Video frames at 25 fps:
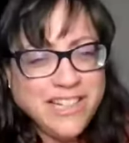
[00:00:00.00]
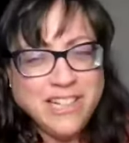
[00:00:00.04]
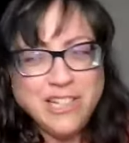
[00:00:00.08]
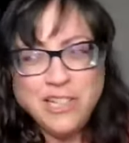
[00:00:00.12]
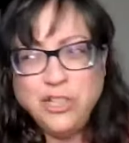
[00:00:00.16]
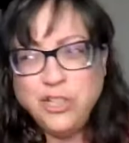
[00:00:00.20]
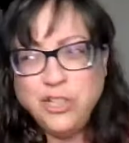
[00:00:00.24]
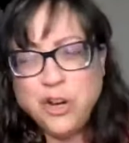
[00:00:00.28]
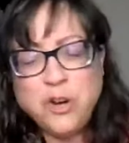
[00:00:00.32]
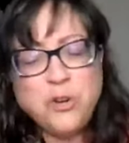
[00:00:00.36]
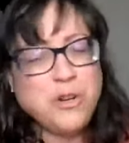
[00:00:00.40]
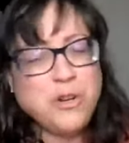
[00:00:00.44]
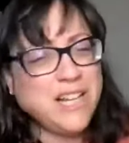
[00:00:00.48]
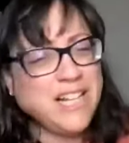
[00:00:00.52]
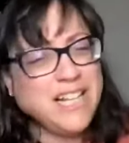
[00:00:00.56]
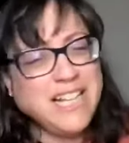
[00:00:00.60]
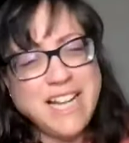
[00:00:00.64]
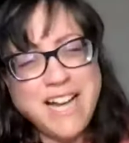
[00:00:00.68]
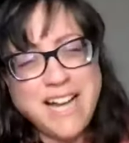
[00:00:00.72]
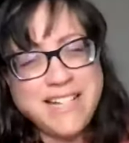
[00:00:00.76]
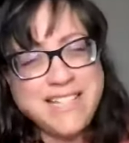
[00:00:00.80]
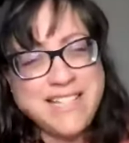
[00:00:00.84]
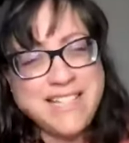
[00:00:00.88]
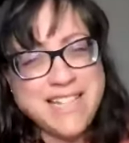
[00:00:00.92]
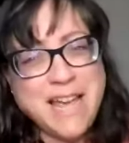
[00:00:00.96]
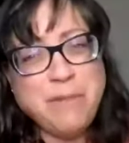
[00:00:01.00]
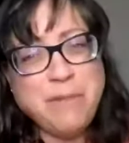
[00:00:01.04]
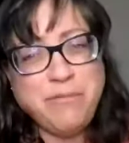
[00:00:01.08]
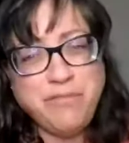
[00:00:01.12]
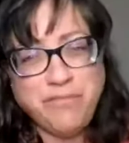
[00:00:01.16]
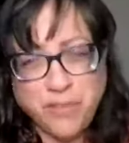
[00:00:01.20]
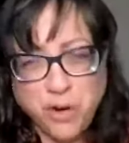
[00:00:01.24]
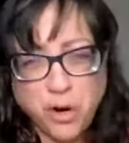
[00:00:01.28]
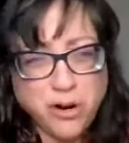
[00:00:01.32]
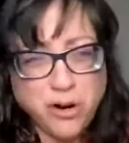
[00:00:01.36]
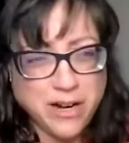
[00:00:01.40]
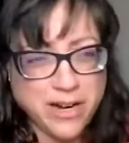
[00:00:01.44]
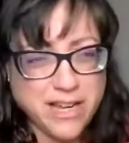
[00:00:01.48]
Go to goddamn
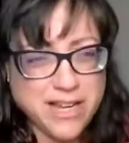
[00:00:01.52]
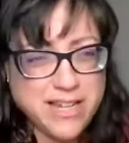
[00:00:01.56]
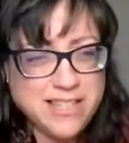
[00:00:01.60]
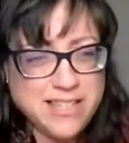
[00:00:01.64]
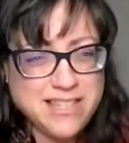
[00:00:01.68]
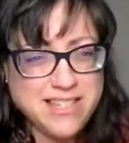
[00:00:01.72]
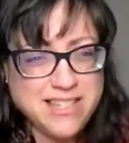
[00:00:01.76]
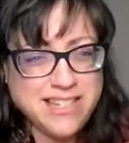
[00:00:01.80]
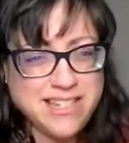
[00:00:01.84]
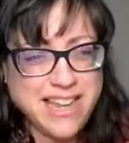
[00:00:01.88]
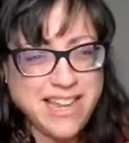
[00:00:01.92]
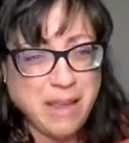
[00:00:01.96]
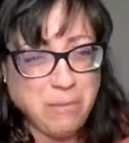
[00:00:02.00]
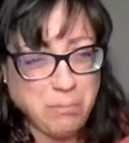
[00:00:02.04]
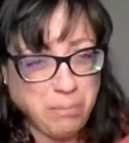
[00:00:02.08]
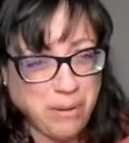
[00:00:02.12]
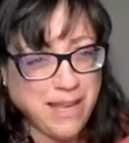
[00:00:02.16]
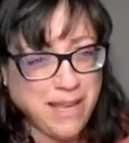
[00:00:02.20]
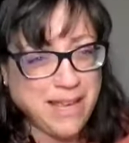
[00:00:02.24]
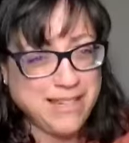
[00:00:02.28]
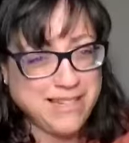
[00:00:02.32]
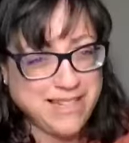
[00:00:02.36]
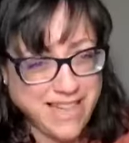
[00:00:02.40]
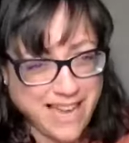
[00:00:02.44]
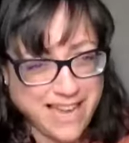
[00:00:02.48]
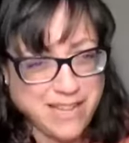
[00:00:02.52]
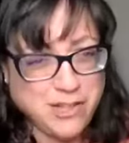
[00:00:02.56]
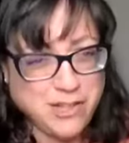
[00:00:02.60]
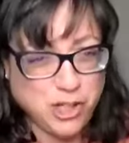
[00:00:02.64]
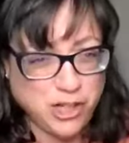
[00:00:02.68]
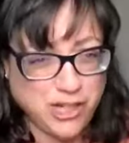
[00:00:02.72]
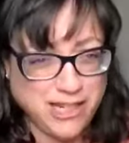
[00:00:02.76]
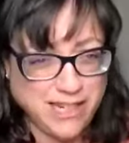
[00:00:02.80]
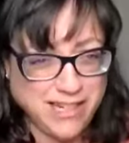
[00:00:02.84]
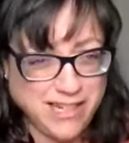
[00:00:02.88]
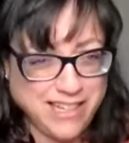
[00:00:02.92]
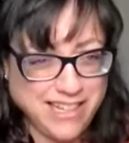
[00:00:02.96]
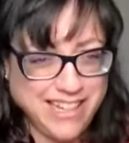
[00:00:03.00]
forest and pay
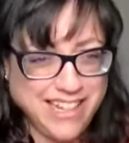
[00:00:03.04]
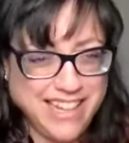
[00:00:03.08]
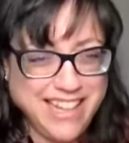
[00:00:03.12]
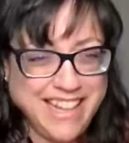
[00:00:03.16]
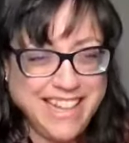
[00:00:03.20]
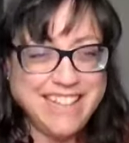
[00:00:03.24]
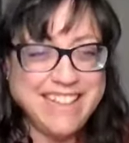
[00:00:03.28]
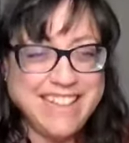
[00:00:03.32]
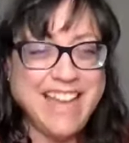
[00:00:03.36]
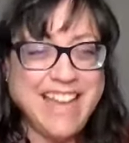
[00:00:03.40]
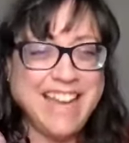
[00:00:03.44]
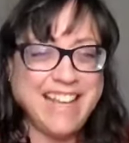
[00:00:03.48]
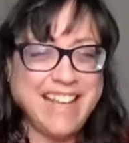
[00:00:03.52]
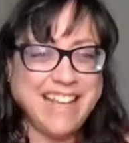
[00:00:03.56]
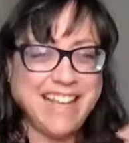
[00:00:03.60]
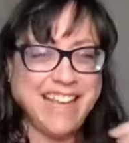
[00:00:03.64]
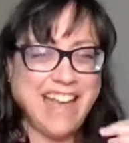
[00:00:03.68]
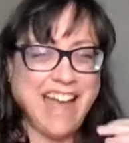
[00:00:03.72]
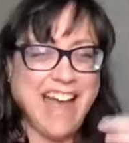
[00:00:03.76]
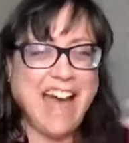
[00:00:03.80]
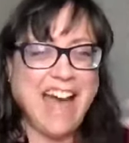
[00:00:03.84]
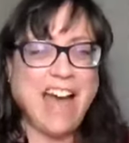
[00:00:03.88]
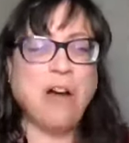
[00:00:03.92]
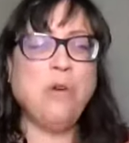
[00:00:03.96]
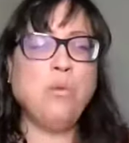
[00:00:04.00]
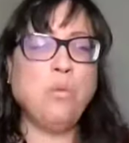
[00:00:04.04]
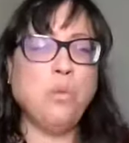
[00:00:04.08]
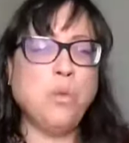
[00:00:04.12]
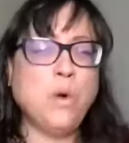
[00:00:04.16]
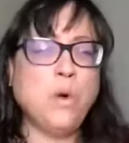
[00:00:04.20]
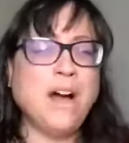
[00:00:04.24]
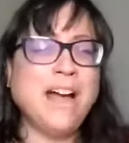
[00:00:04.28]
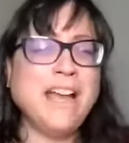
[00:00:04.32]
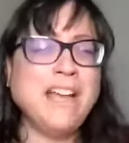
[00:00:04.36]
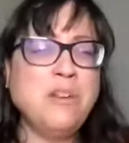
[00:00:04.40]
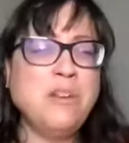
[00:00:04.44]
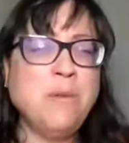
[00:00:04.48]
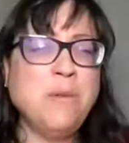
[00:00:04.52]
attention. Like
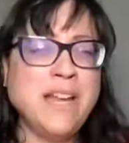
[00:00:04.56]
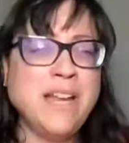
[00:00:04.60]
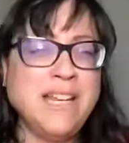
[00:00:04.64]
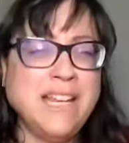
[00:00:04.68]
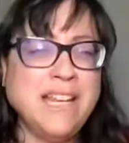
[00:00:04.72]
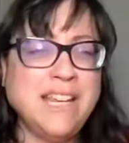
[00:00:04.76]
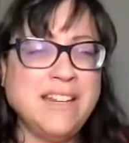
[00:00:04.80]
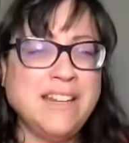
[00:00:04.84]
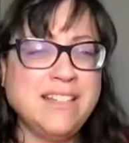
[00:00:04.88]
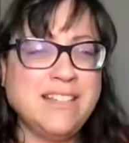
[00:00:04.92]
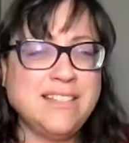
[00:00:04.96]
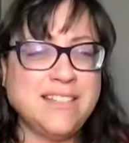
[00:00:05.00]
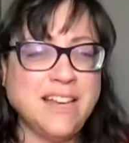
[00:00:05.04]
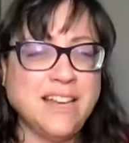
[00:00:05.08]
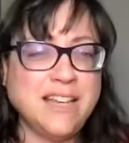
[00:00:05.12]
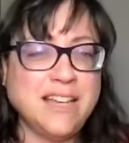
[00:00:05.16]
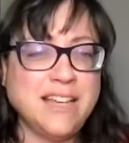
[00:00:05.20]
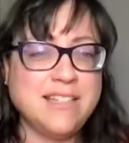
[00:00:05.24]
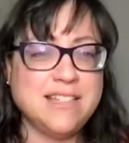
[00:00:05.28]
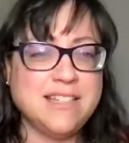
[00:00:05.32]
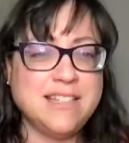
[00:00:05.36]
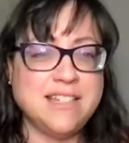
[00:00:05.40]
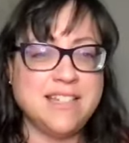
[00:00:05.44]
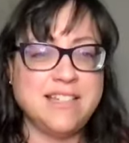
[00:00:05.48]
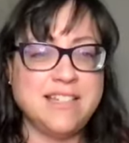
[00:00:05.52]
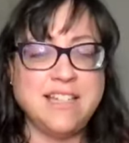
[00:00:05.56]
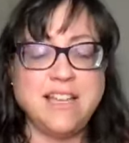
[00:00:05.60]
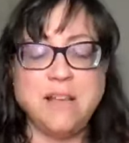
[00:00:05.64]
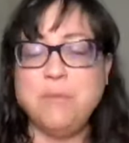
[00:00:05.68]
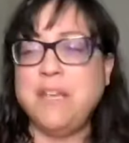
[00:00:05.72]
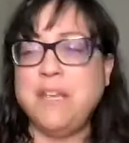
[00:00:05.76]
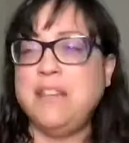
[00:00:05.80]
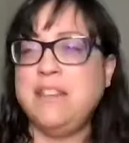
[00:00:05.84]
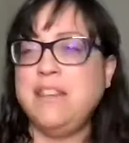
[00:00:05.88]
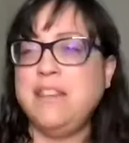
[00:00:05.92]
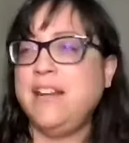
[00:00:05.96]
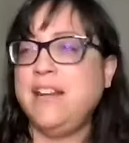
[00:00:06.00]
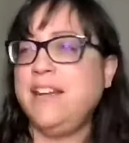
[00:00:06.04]
why do I need a scientist to tell
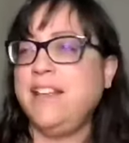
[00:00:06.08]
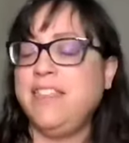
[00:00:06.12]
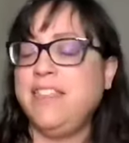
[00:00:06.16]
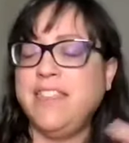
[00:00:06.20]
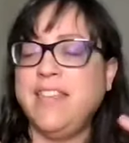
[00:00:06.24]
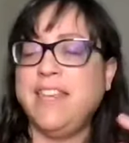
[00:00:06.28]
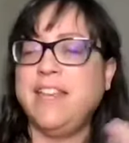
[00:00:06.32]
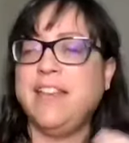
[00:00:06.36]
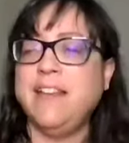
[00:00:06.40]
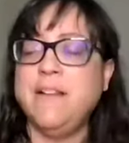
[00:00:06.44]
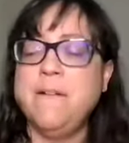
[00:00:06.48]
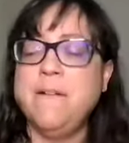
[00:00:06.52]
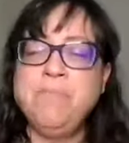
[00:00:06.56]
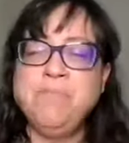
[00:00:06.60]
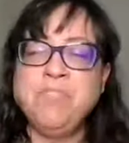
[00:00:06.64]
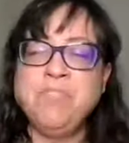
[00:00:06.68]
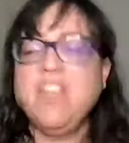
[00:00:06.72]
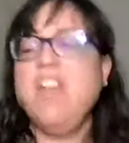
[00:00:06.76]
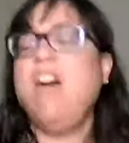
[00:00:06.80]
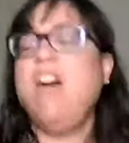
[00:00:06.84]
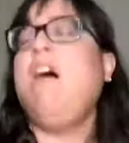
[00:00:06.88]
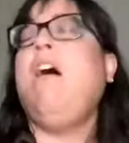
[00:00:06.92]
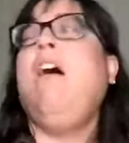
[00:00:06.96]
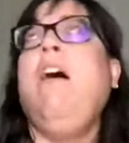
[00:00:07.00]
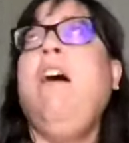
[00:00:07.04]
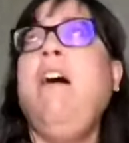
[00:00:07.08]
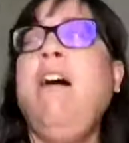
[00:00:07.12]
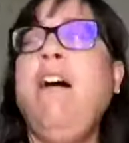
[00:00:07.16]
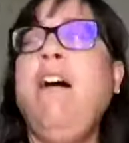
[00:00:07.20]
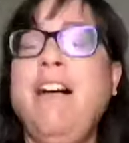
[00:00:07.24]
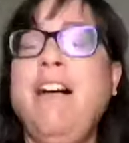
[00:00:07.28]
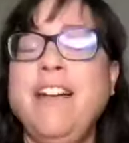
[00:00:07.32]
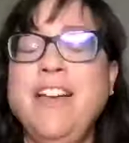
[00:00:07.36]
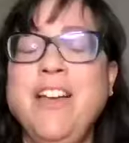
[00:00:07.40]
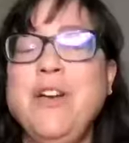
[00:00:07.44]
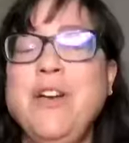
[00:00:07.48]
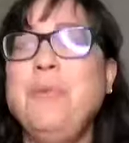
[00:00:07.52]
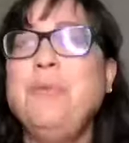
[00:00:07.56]
me? And then I think,
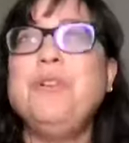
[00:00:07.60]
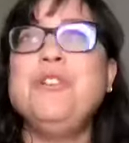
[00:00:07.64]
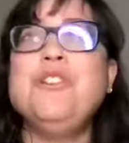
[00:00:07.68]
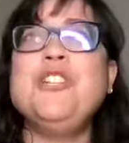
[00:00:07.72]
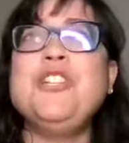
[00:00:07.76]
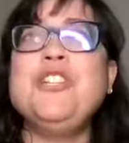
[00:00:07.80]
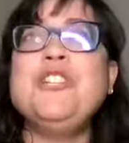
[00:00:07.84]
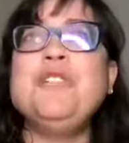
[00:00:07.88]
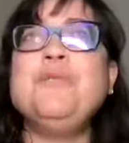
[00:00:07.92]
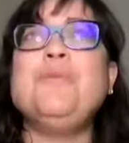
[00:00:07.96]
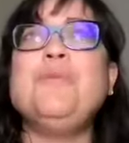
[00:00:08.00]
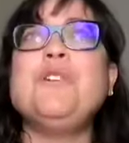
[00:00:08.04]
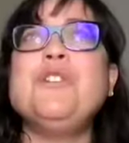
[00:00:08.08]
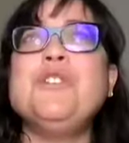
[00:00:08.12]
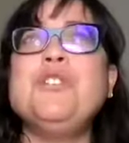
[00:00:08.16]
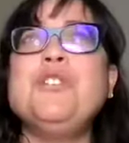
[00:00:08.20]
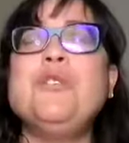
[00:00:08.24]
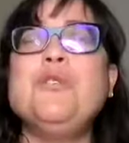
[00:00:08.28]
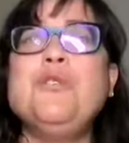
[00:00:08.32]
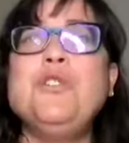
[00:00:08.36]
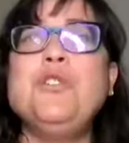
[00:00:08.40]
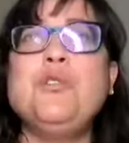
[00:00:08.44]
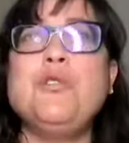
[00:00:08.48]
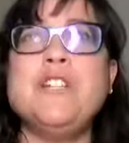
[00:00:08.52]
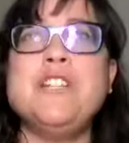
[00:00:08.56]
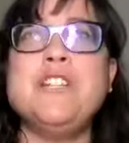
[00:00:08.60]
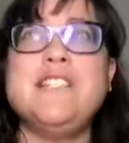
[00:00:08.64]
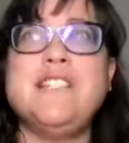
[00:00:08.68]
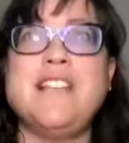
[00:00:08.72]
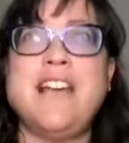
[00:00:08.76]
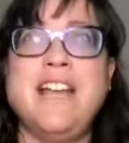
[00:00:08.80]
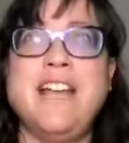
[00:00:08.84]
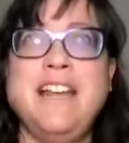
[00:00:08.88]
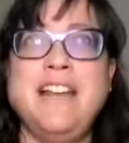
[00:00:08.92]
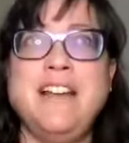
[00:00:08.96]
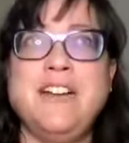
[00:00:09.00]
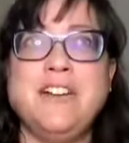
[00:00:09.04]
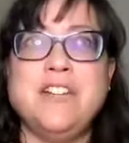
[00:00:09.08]
we're so
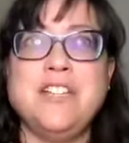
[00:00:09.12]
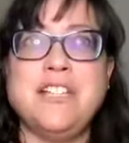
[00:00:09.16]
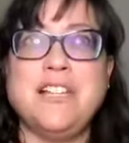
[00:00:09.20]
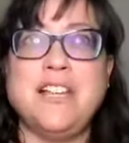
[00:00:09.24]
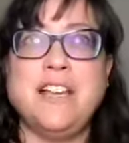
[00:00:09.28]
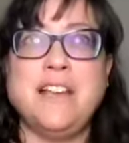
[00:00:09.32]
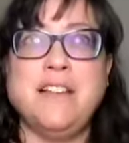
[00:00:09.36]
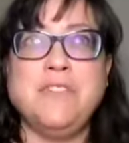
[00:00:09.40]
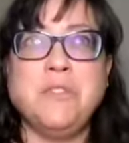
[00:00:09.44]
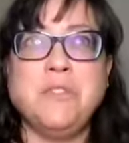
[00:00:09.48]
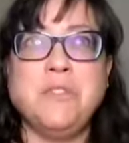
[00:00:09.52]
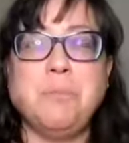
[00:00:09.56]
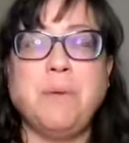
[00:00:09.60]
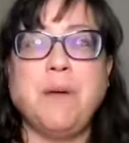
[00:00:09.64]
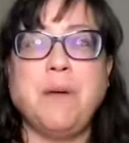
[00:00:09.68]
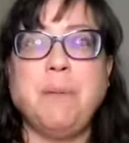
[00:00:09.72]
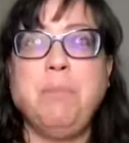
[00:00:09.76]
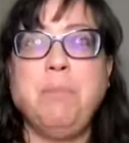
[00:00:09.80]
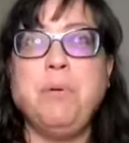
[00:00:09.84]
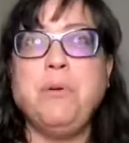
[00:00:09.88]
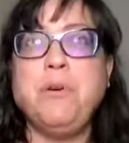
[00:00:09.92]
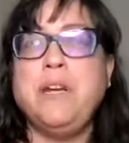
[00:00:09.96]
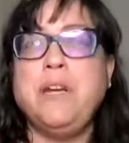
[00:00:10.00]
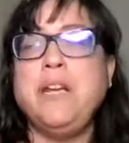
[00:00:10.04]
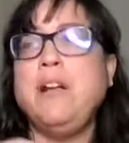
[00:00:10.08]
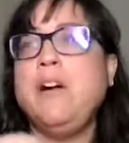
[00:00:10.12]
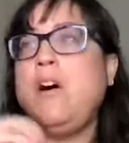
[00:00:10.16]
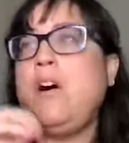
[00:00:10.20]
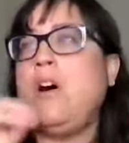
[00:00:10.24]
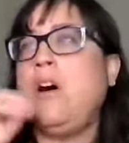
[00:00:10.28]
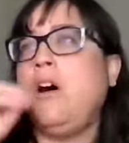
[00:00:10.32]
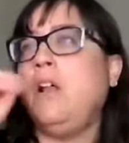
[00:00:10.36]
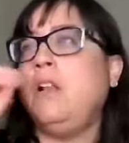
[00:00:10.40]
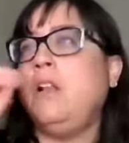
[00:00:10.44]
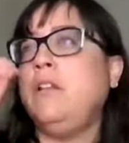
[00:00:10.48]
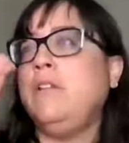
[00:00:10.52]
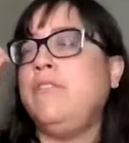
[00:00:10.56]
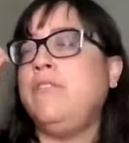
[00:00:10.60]
short-sighting ourselves by putting
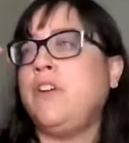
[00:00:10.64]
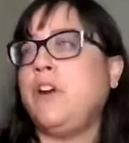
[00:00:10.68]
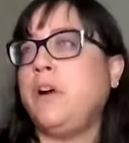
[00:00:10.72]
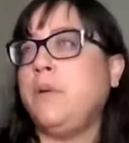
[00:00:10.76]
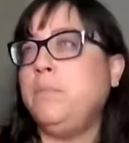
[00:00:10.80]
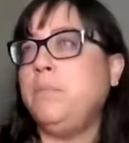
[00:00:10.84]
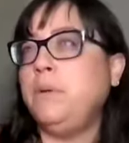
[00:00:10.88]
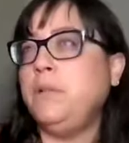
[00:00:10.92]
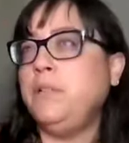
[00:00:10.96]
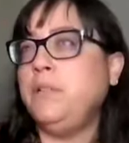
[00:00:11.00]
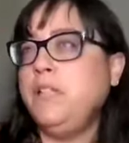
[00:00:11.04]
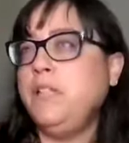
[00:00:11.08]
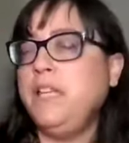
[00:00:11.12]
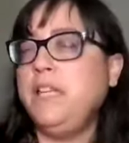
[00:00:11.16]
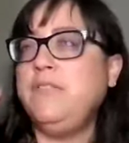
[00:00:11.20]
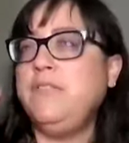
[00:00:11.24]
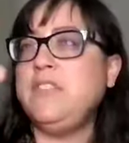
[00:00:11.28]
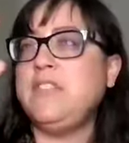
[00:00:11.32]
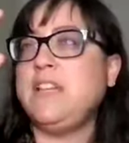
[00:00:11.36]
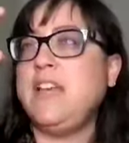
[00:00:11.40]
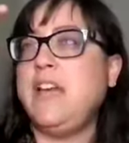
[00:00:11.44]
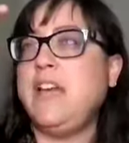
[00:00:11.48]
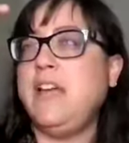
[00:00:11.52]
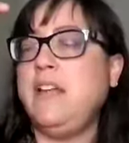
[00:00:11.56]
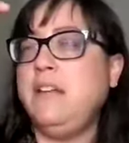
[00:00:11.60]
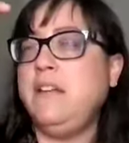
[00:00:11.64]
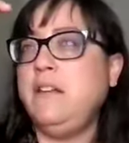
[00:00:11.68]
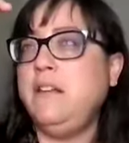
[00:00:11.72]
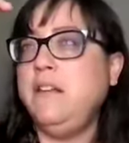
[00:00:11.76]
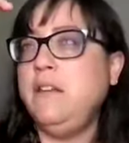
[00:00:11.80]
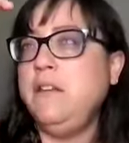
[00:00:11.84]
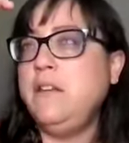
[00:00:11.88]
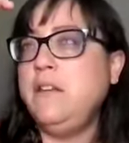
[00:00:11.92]
all of our beliefs, and